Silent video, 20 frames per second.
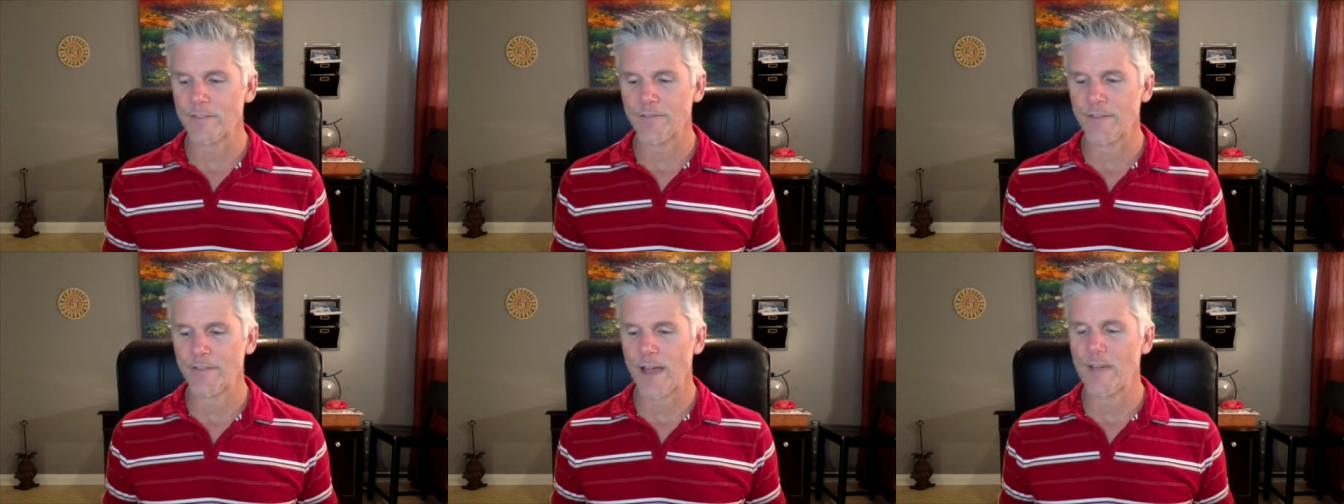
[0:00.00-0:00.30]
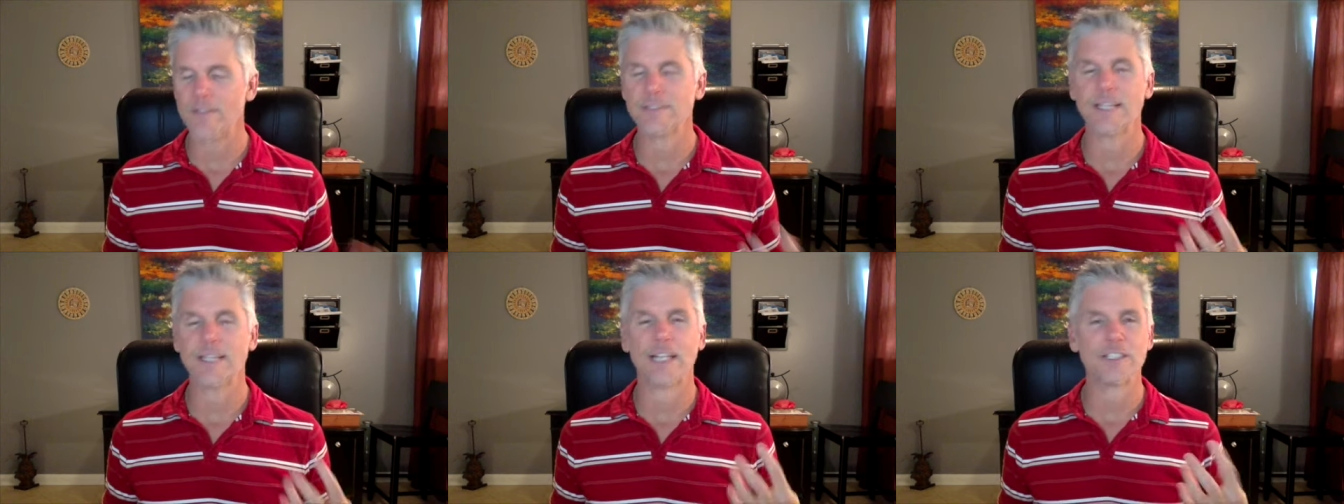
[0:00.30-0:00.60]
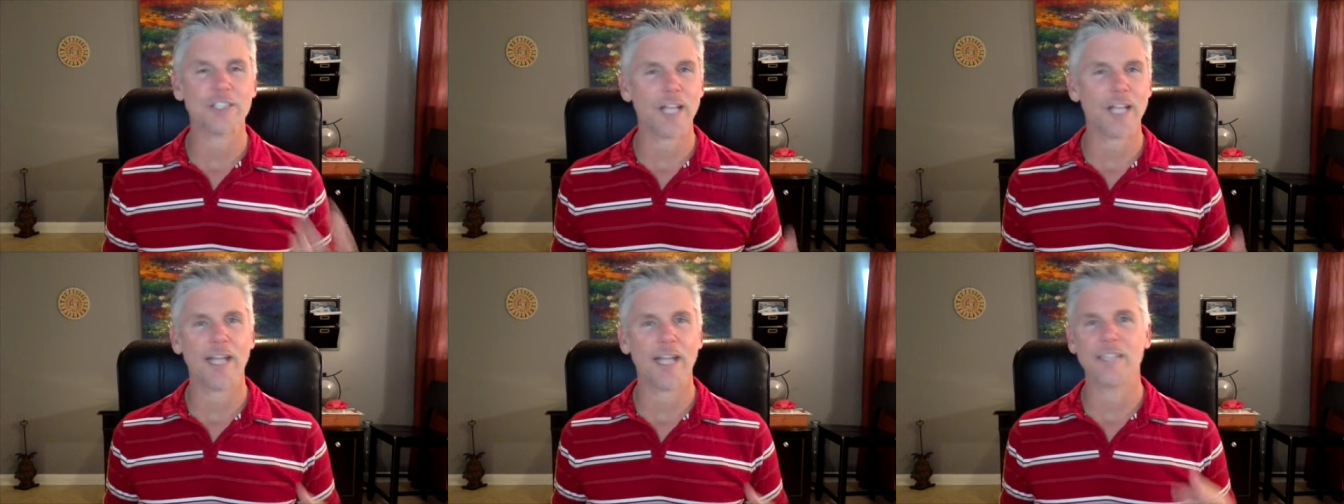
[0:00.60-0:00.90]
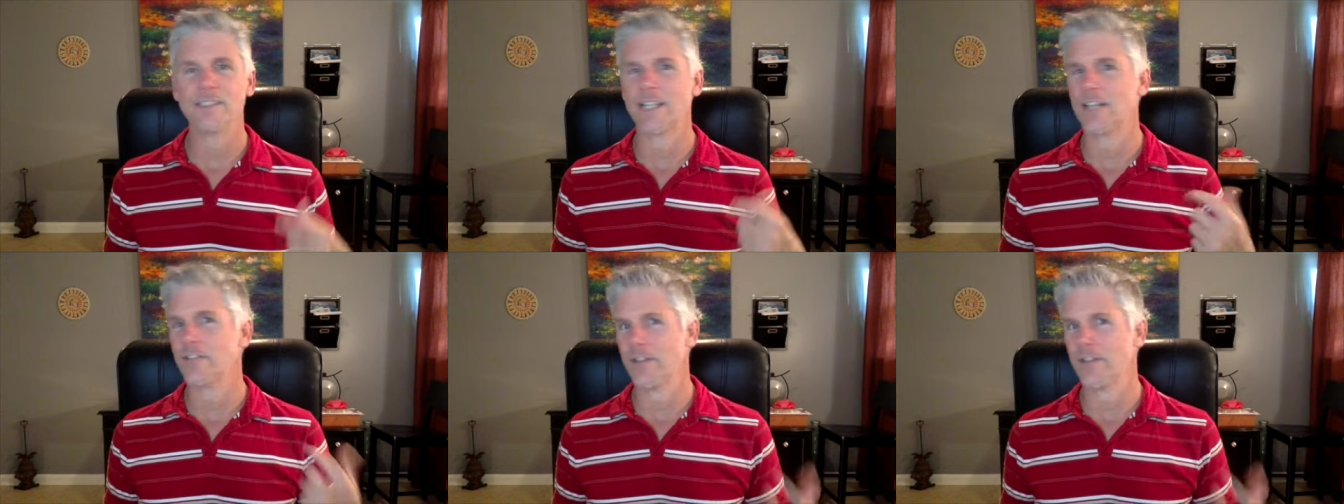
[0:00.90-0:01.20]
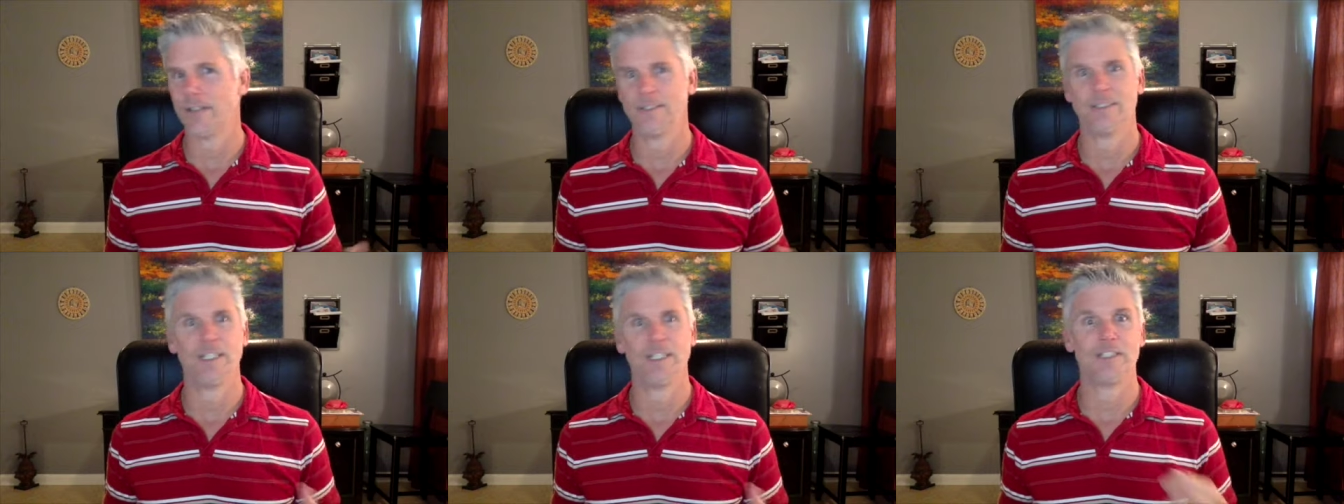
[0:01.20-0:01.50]
And 5 is that change, that
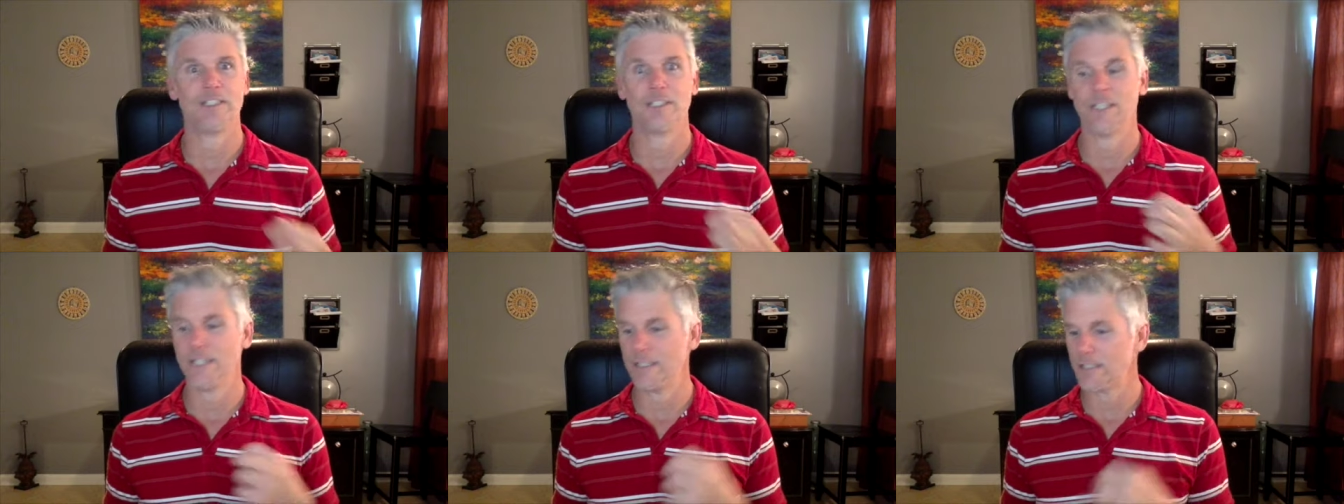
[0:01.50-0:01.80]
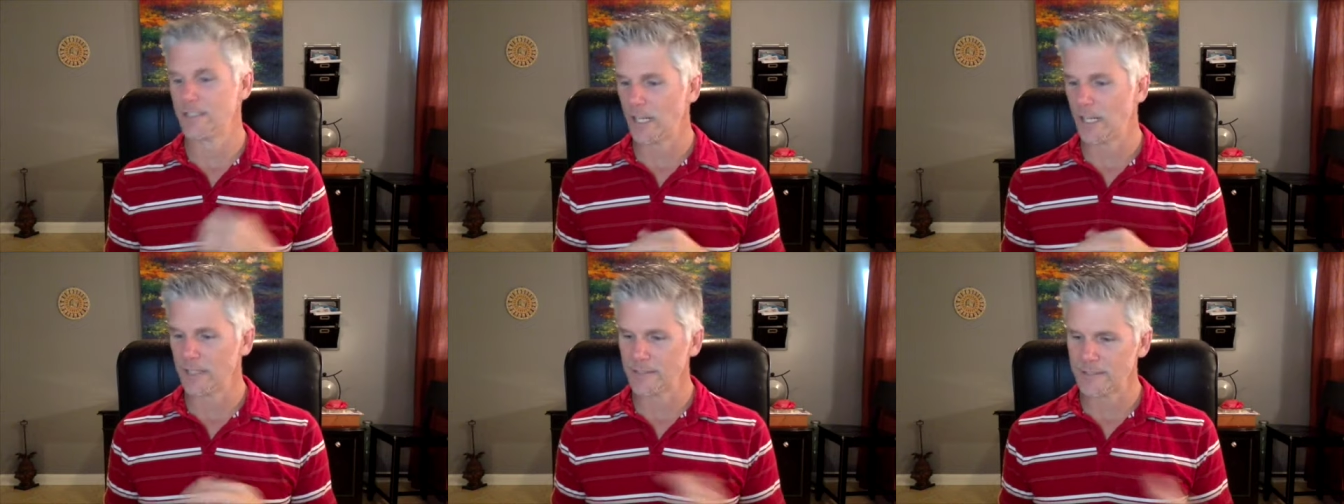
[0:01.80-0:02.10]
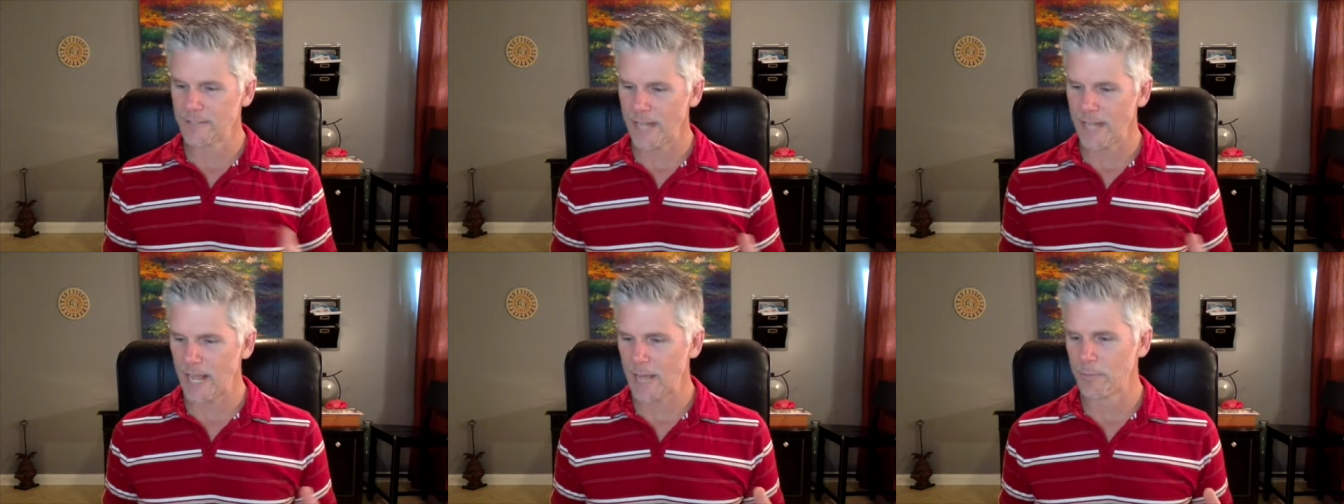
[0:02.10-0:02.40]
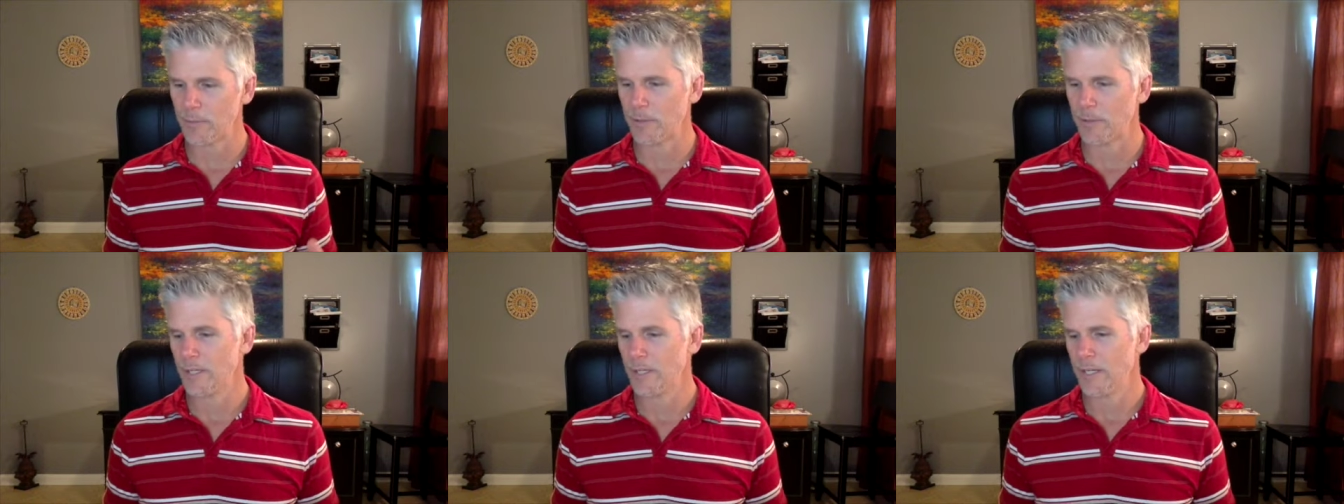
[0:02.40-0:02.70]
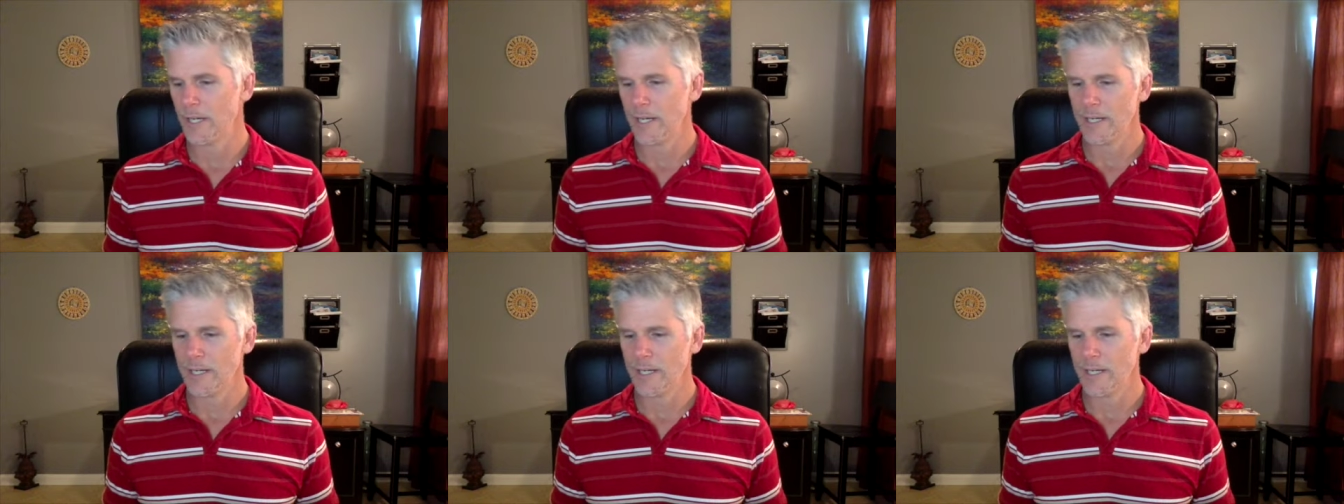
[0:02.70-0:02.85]
transition. It's unstable.